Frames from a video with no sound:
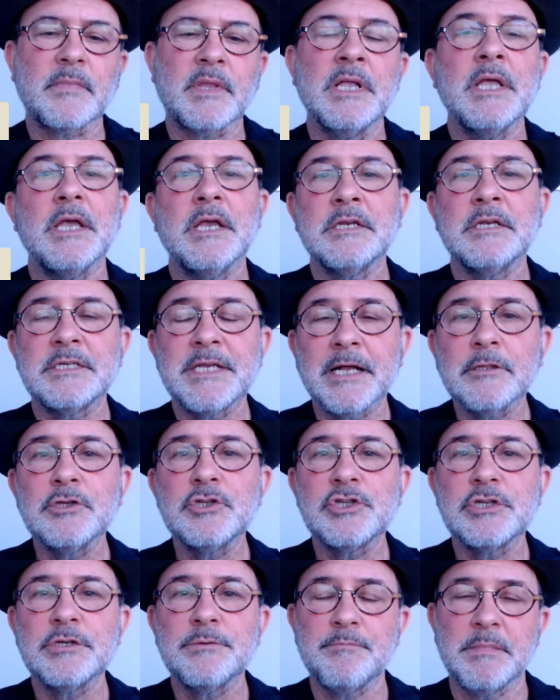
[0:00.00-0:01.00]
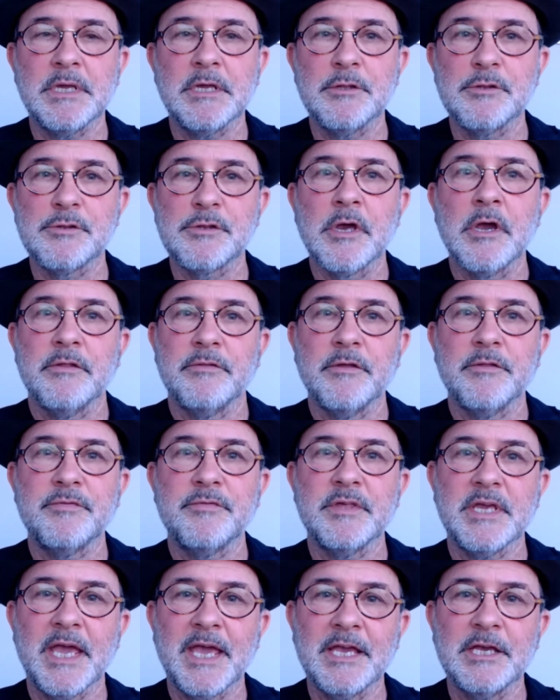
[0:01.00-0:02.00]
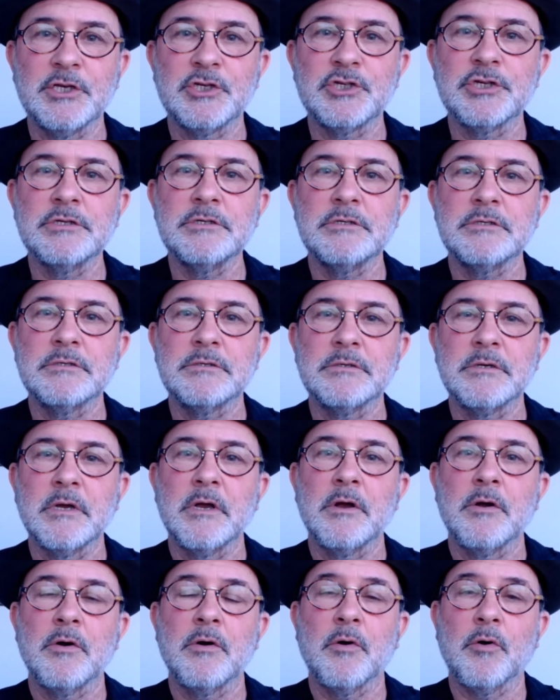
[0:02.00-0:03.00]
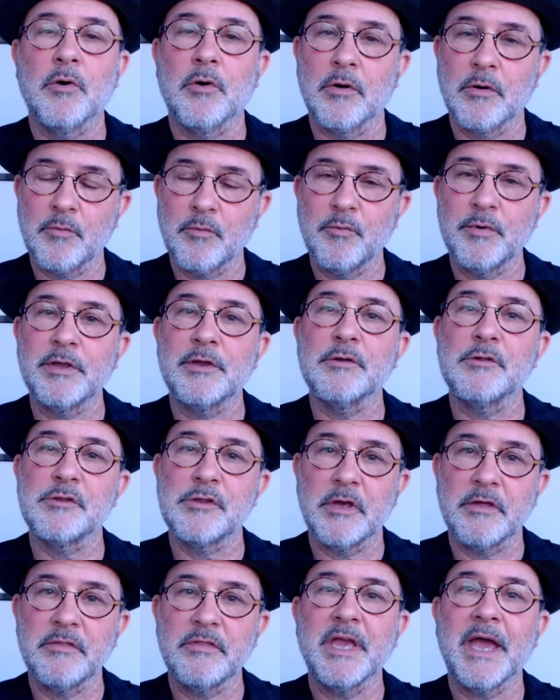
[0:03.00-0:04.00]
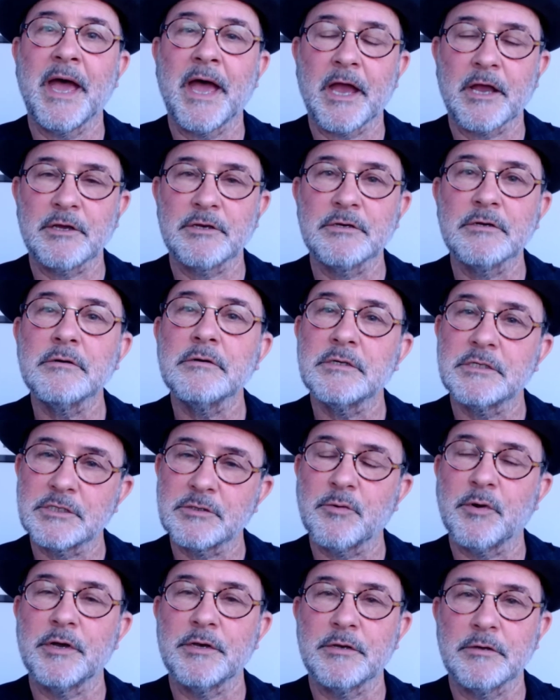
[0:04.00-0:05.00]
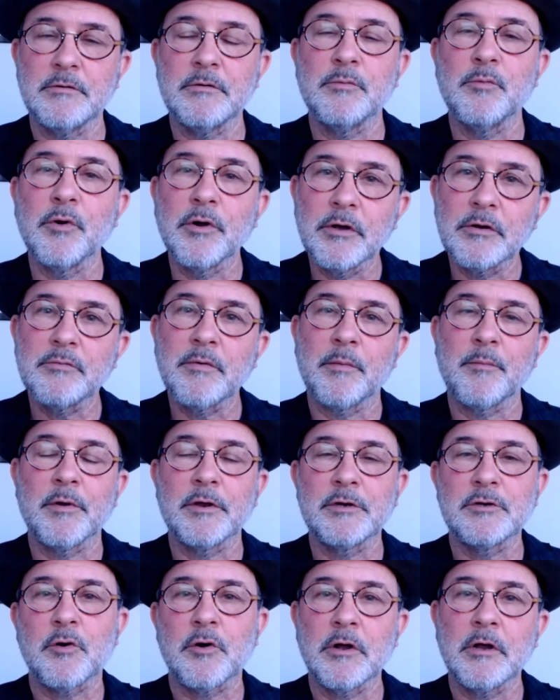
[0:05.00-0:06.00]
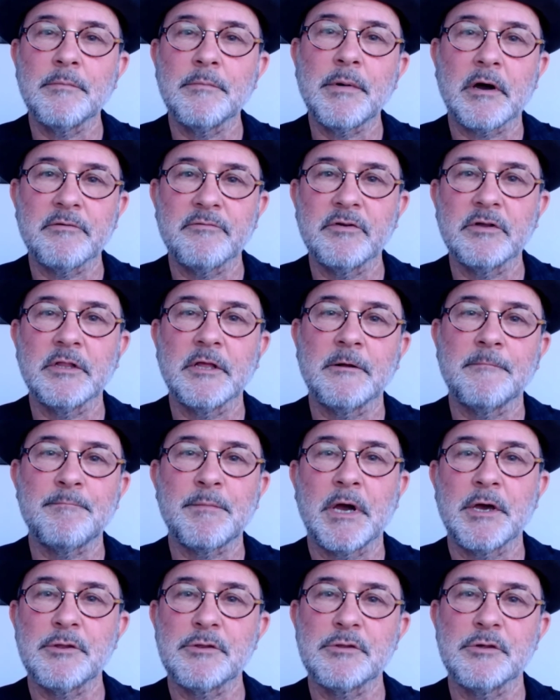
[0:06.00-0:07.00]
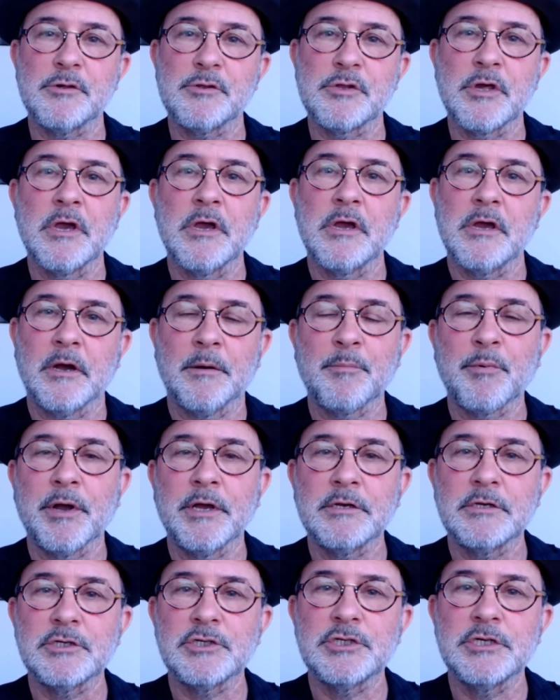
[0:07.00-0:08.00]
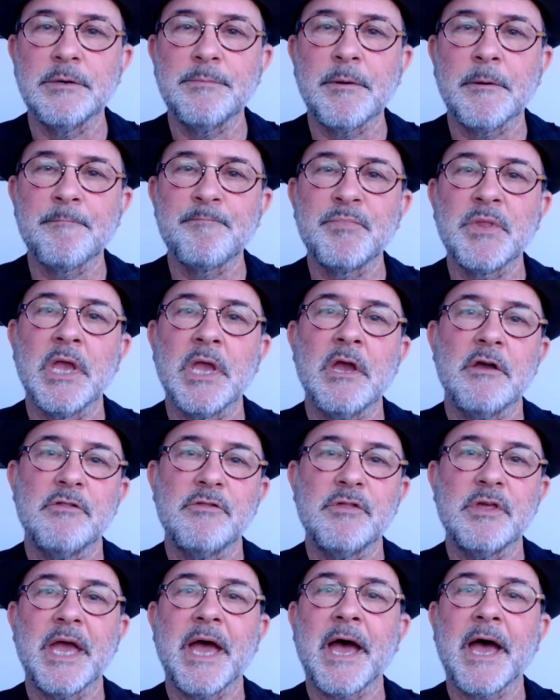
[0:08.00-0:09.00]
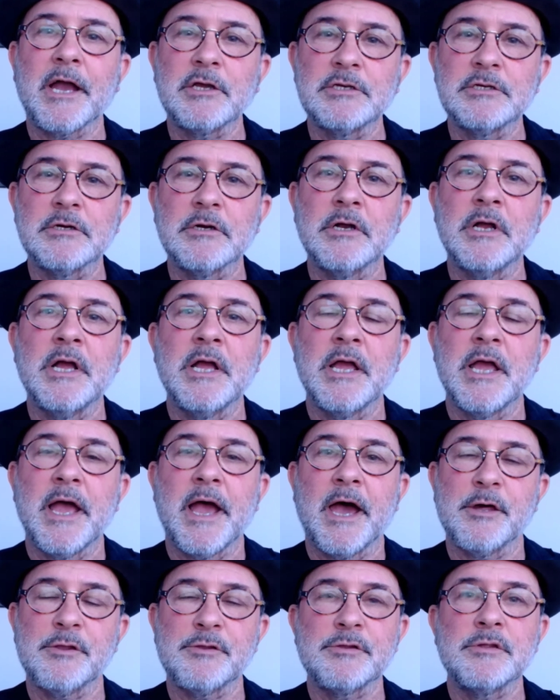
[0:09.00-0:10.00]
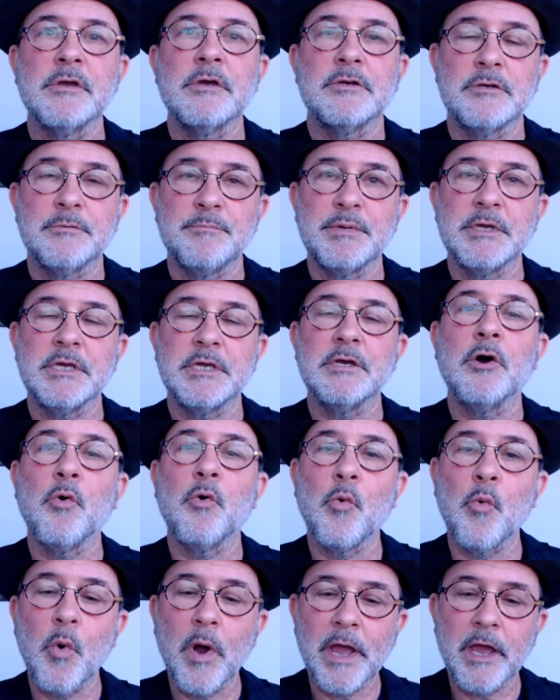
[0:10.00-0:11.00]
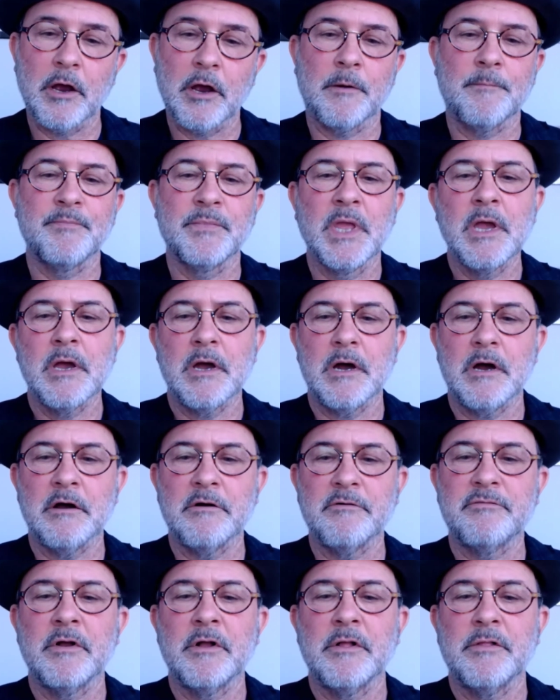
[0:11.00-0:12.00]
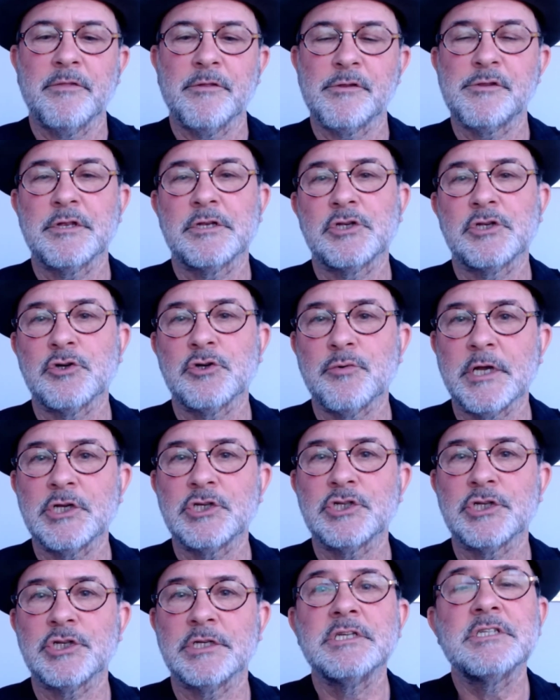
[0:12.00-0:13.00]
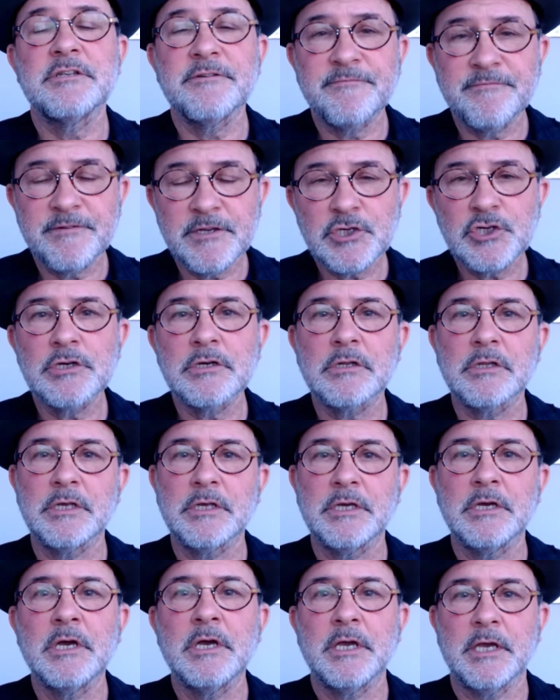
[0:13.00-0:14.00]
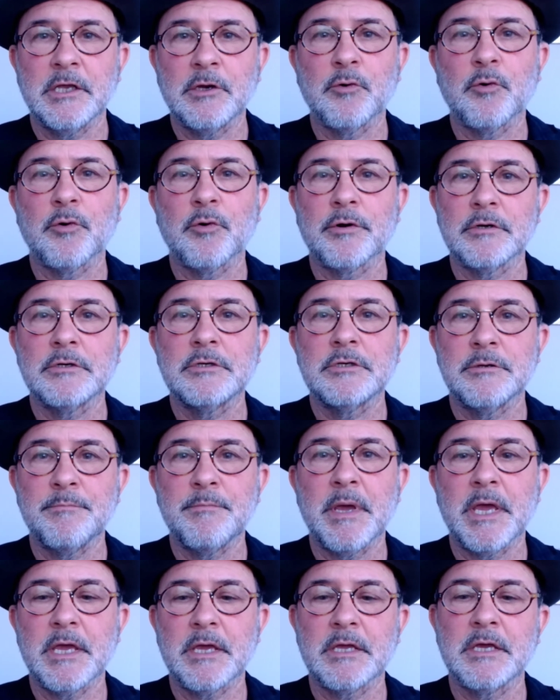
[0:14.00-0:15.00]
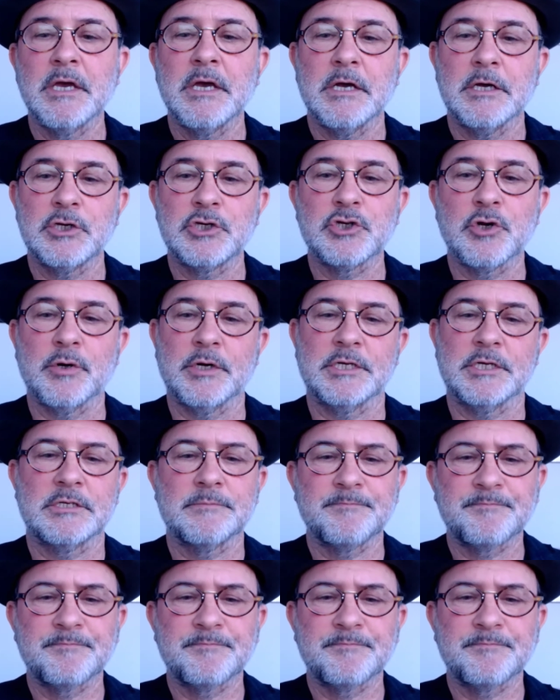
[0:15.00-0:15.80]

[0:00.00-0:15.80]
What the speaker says: Intelligent means that the agent, or we could say the actor, it's quite a good word when we're talking about Wilhelm Meister's apprenticeship, the actor has to be aware of the situation sufficiently in order to make a choice.